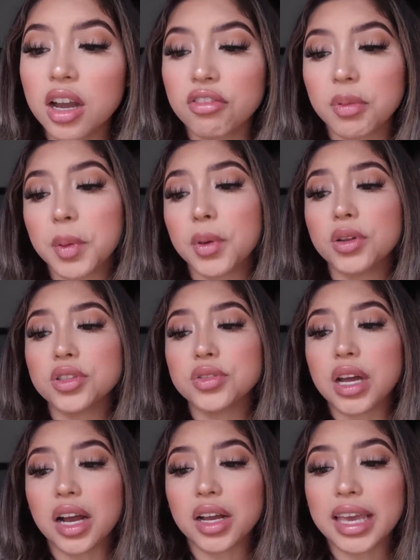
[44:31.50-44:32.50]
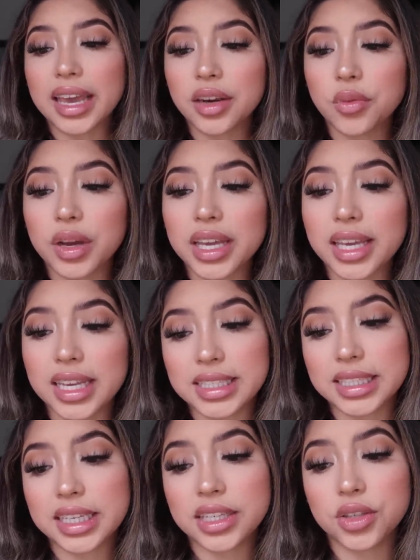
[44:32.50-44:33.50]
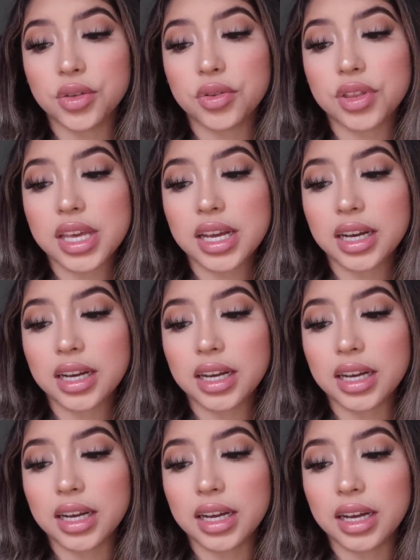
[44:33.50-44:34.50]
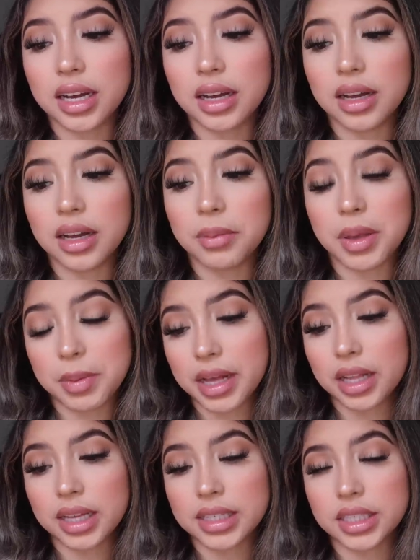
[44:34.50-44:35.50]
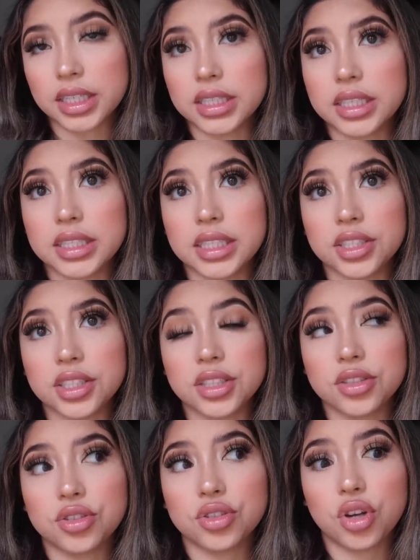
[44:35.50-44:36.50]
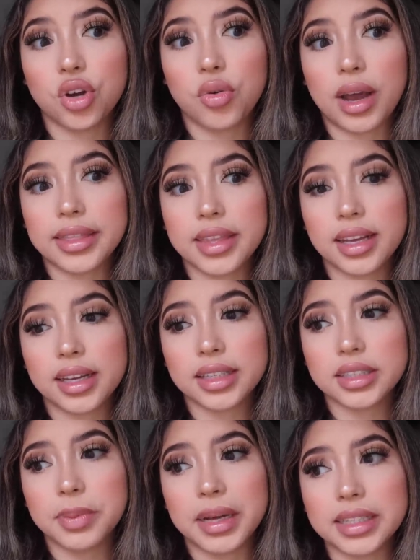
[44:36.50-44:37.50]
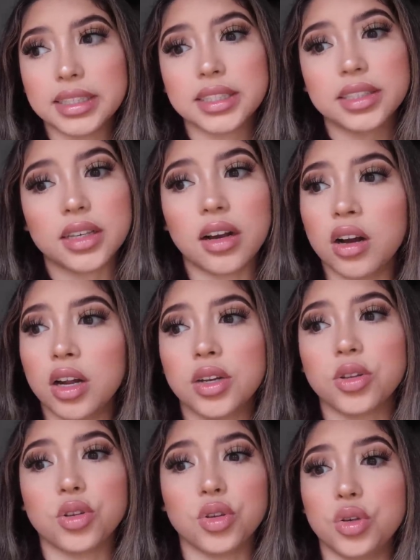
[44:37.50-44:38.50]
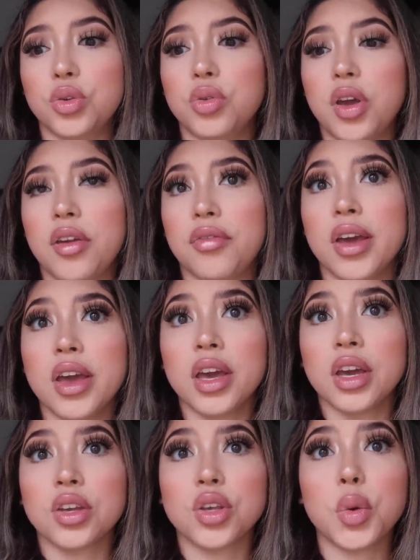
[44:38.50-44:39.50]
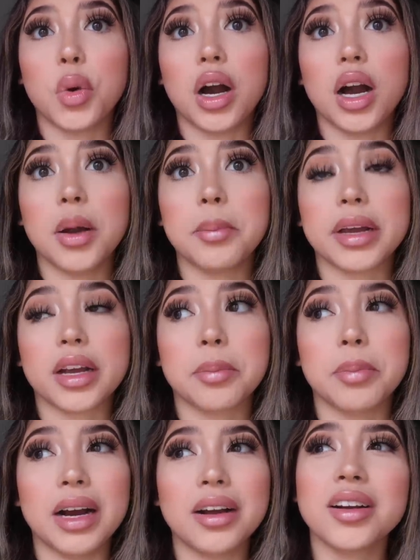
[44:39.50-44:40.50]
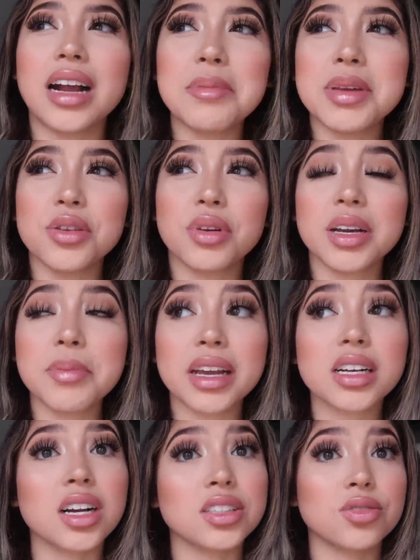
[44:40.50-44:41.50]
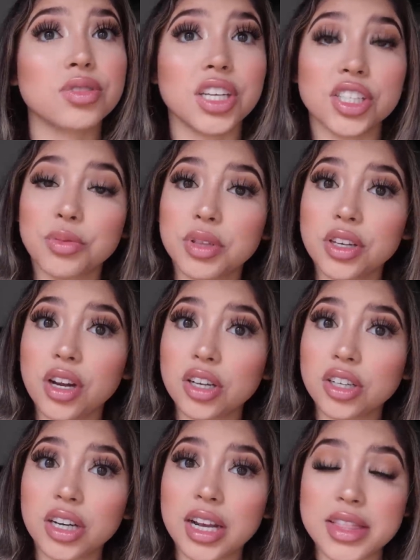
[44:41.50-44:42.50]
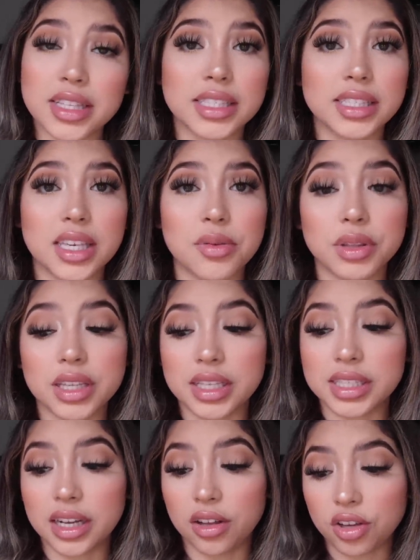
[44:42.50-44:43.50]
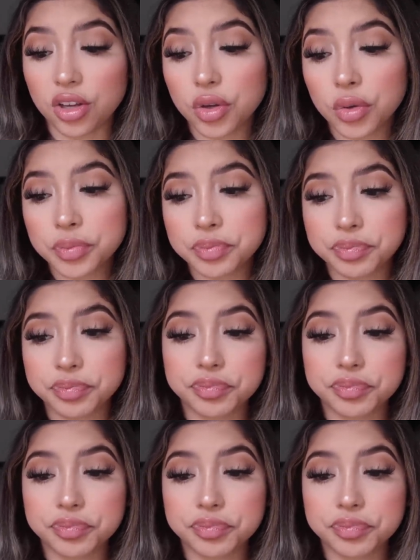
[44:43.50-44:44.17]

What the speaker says: For people who do not gain weight easily, do you think a BBL is a good decision? So I think it depends on you. If you want a bigger, or I mean, you can make a consultation with a doctor and see what they tell you.